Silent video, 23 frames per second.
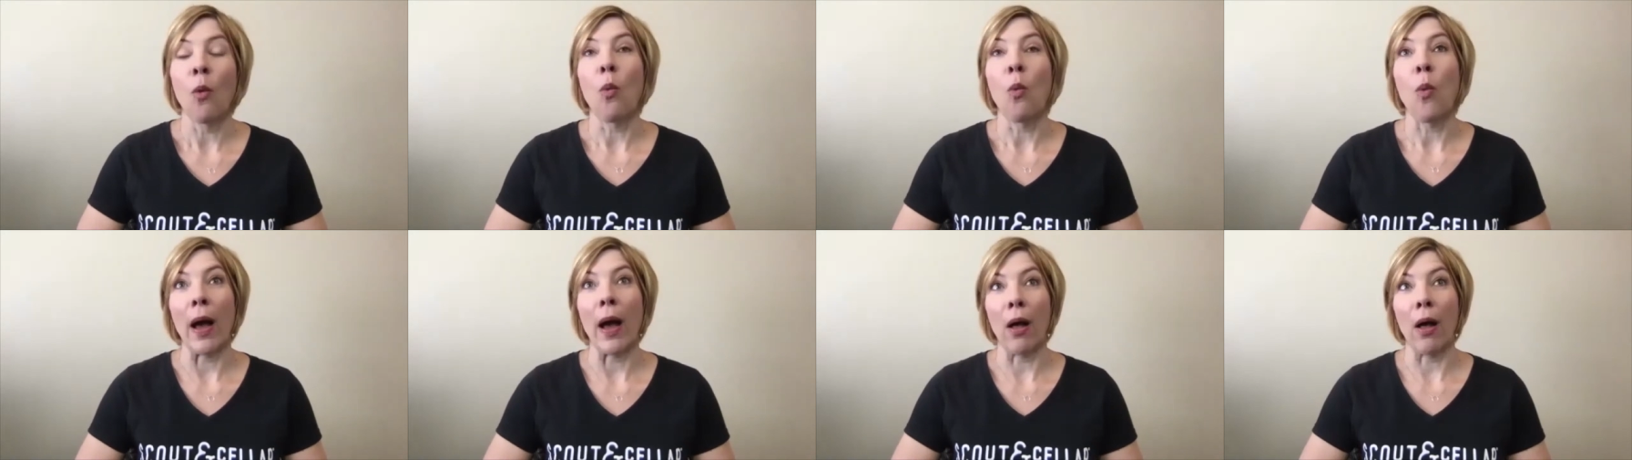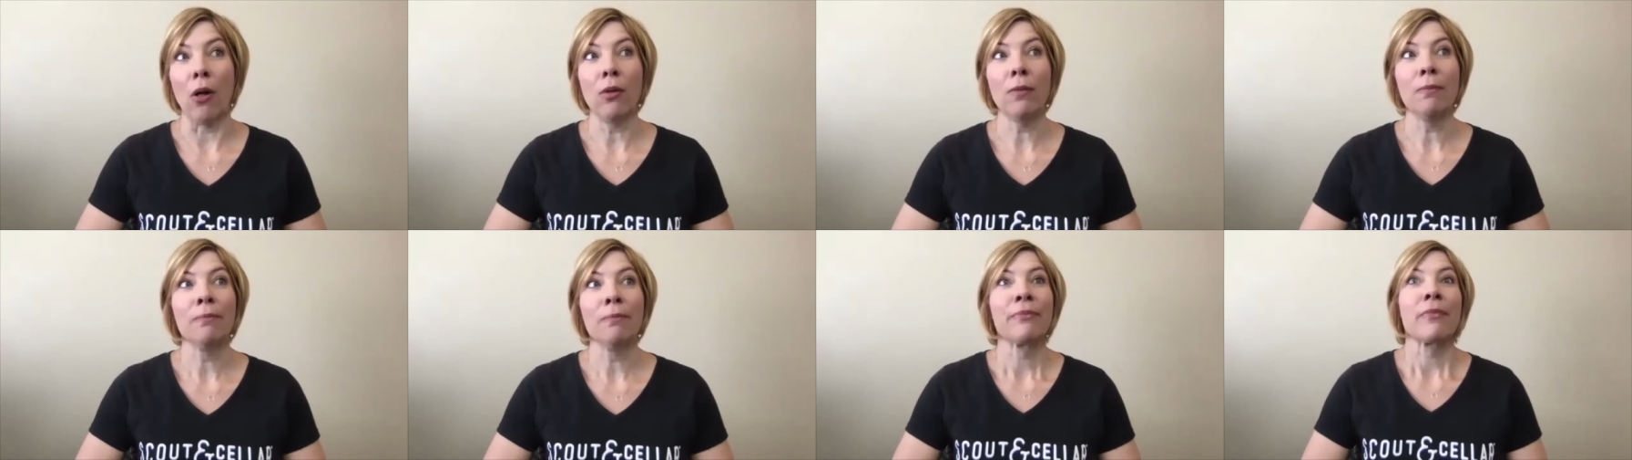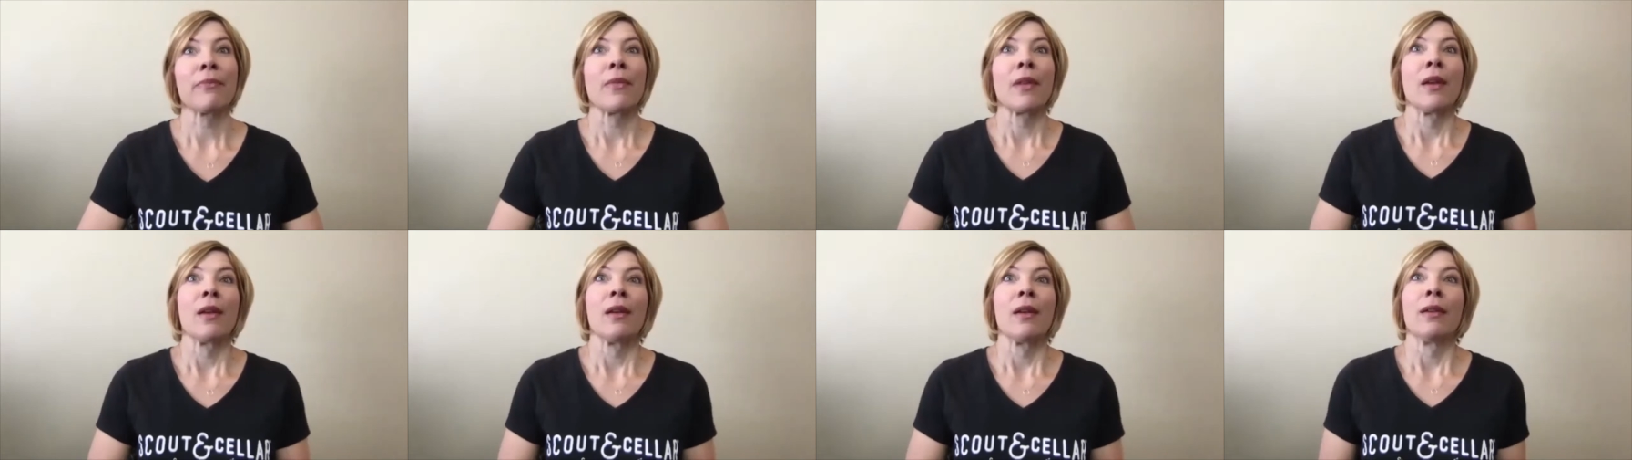Well,
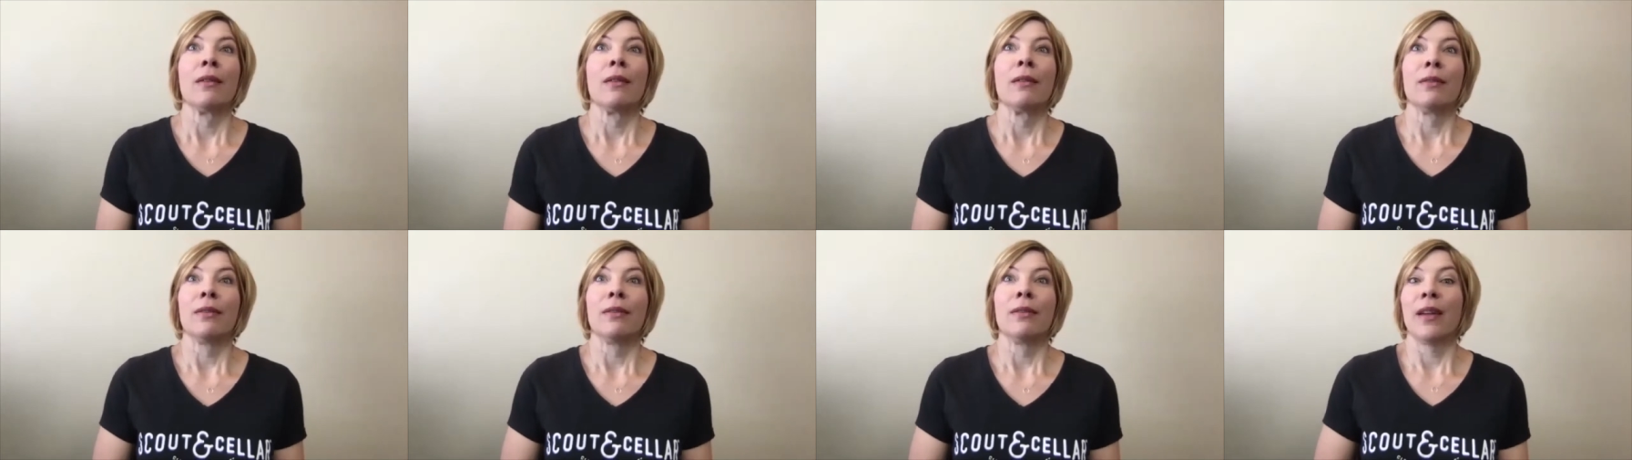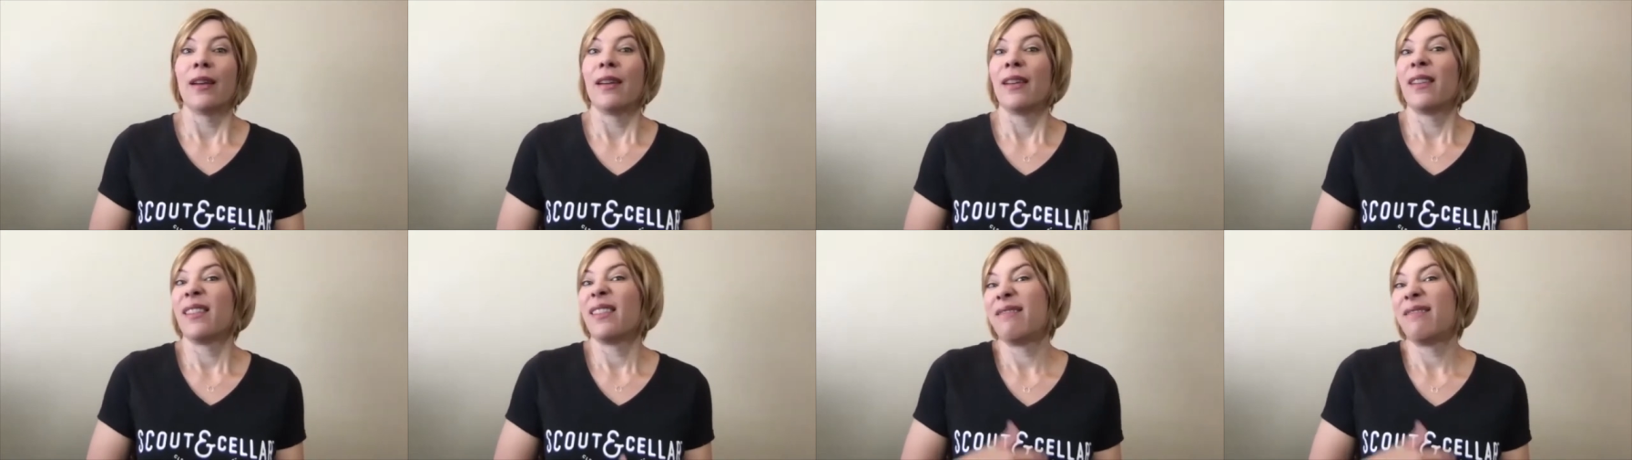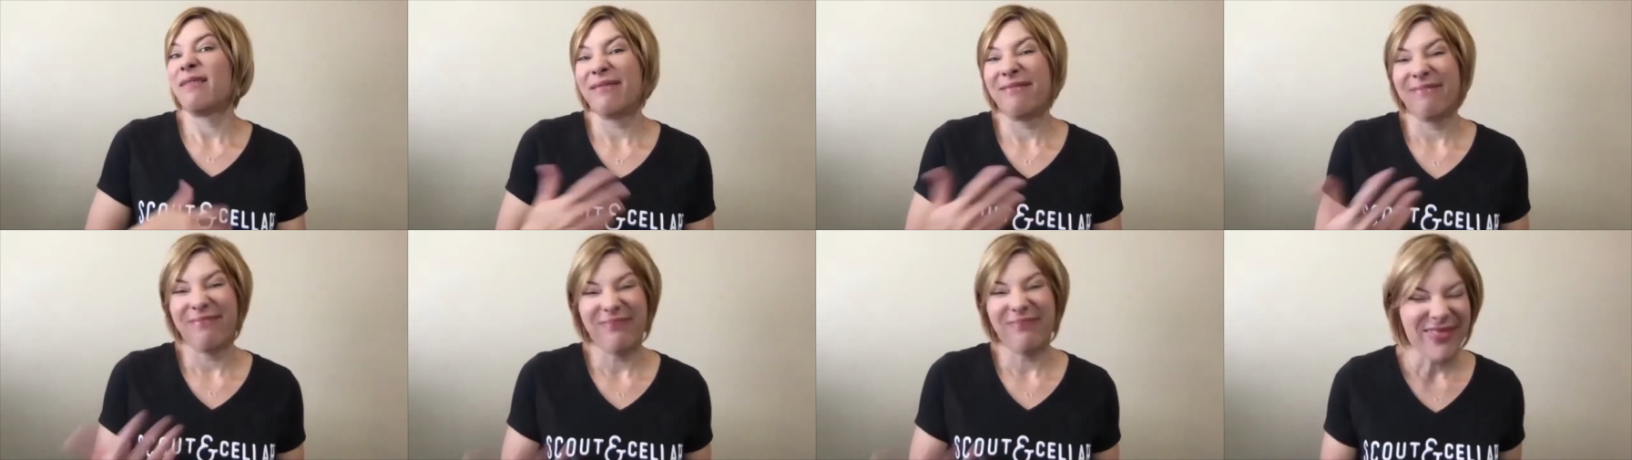the
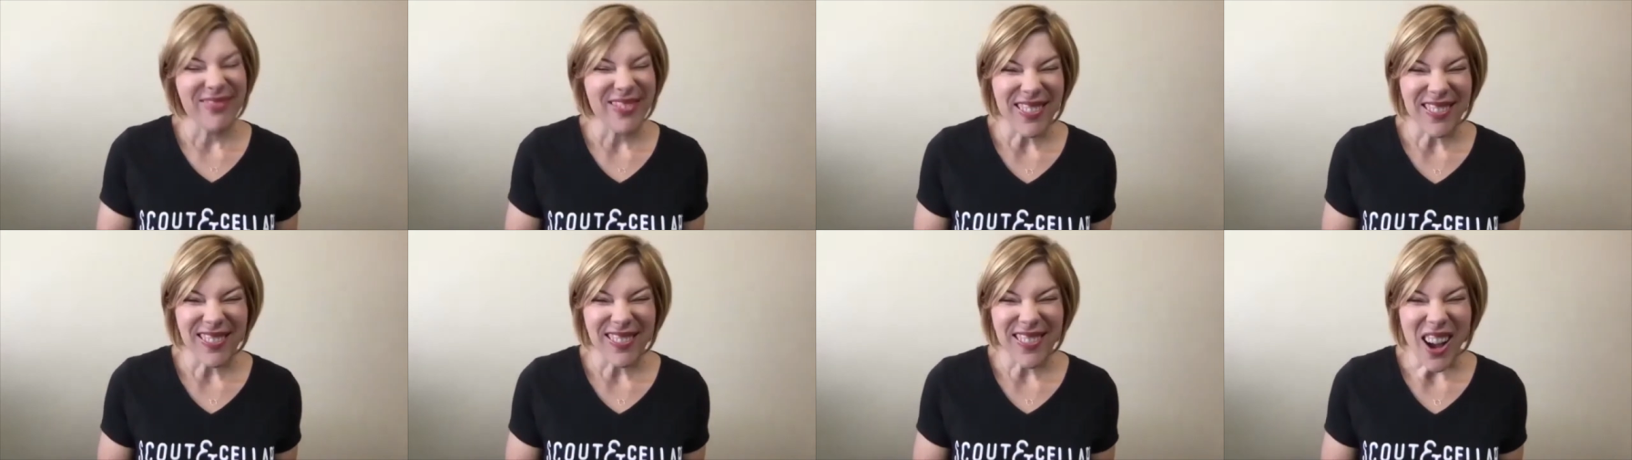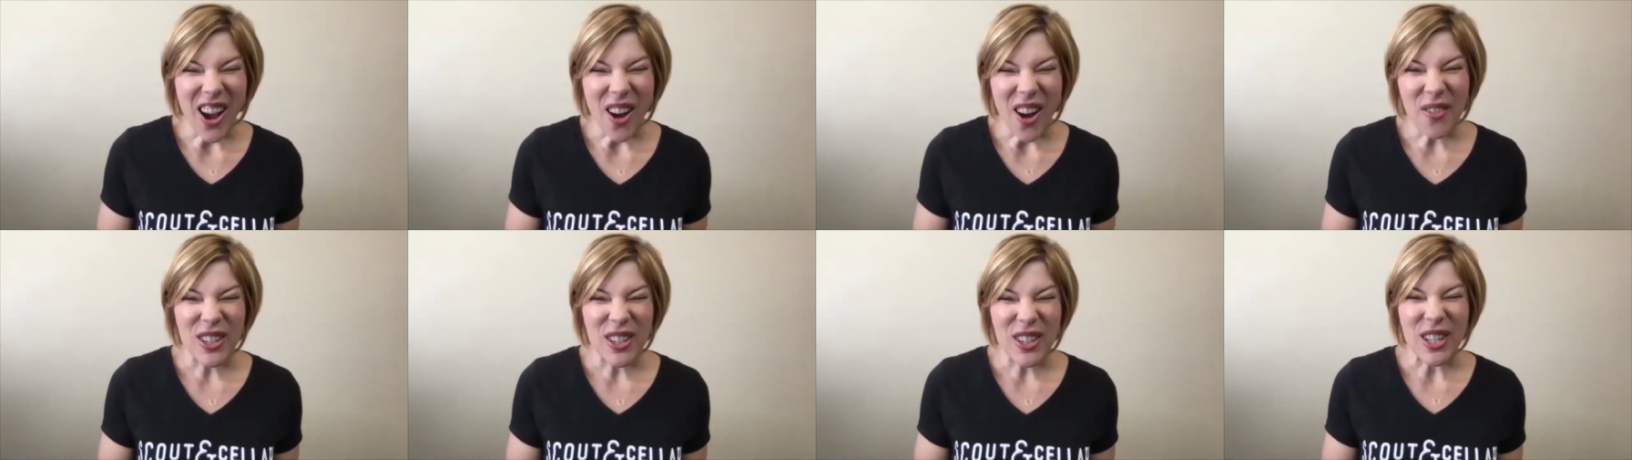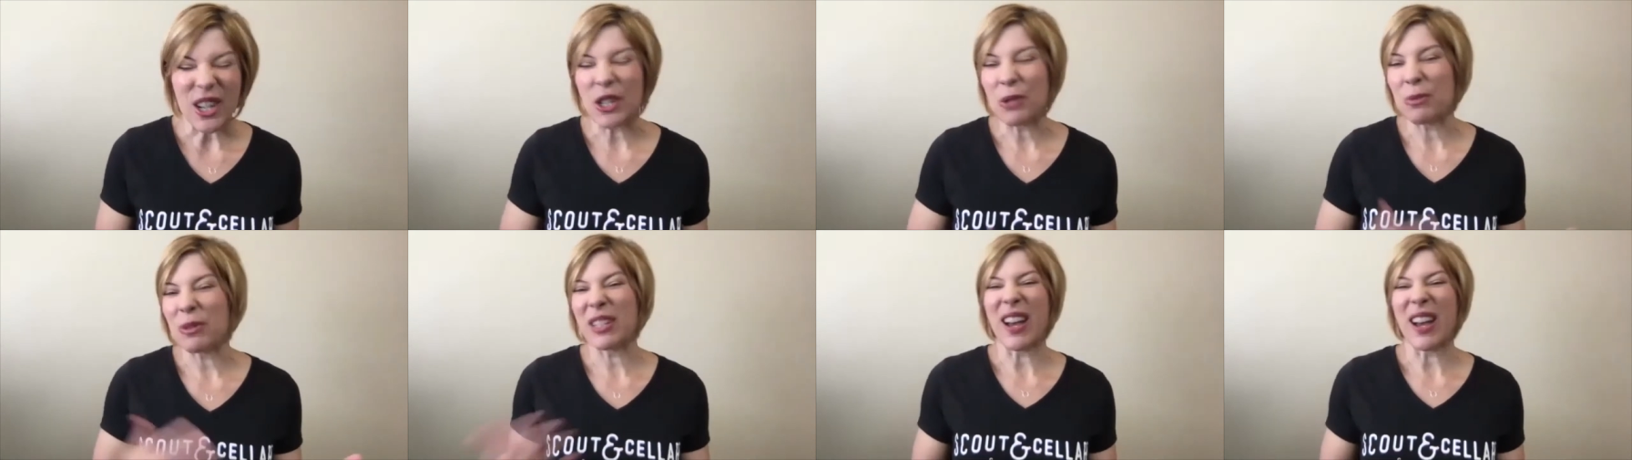
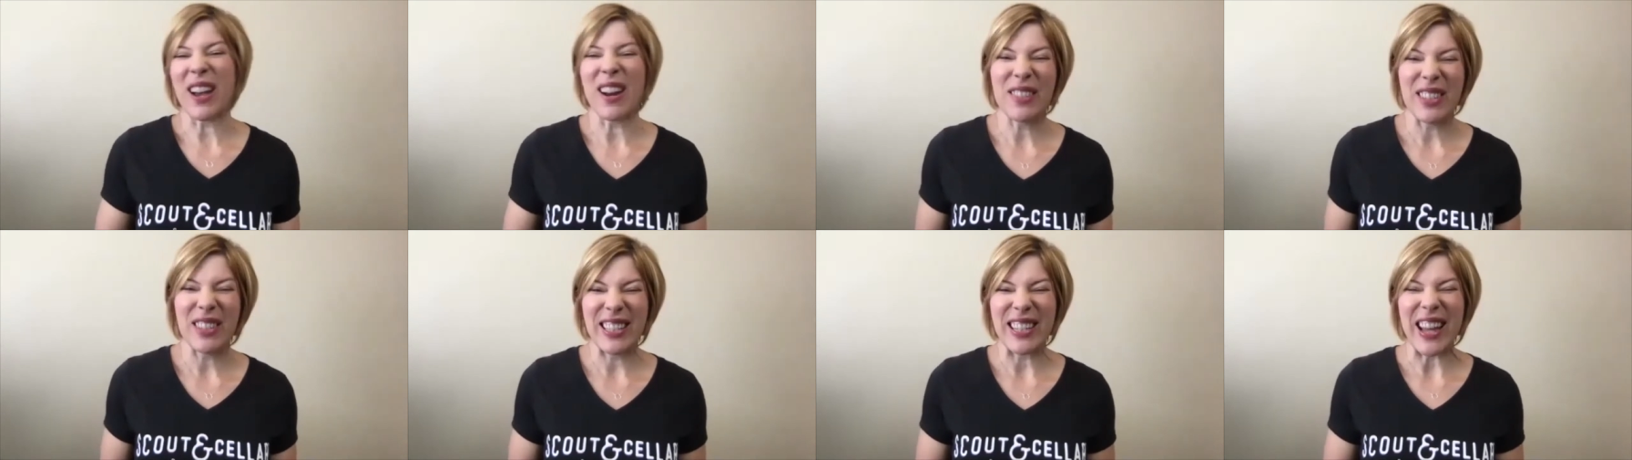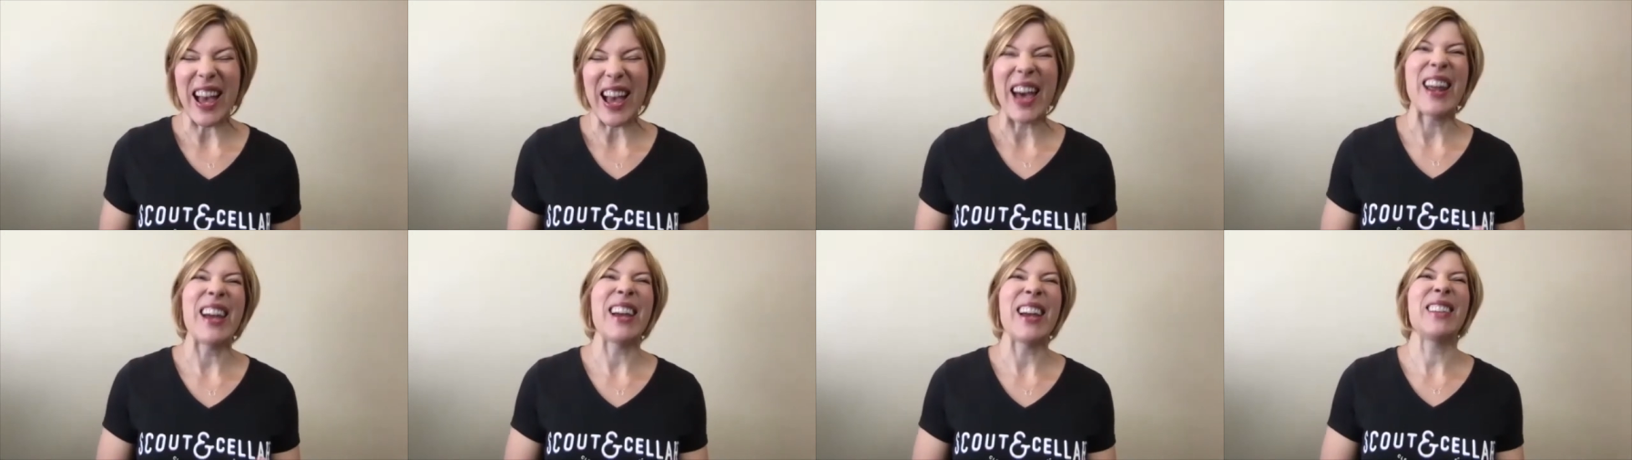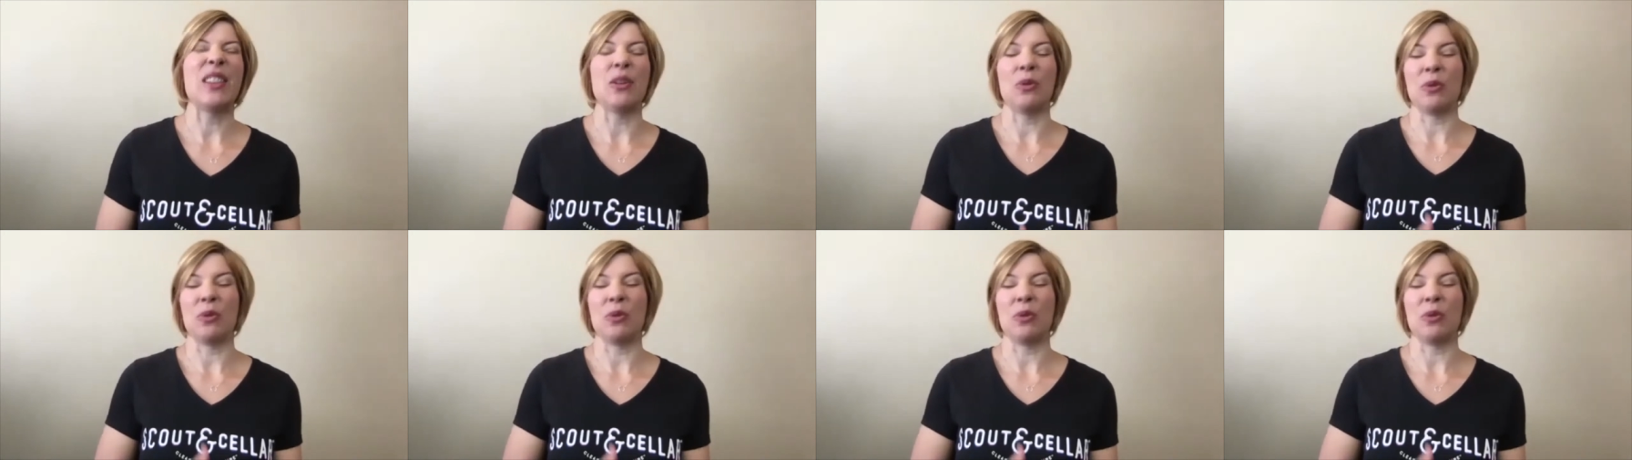conversation was kind of static.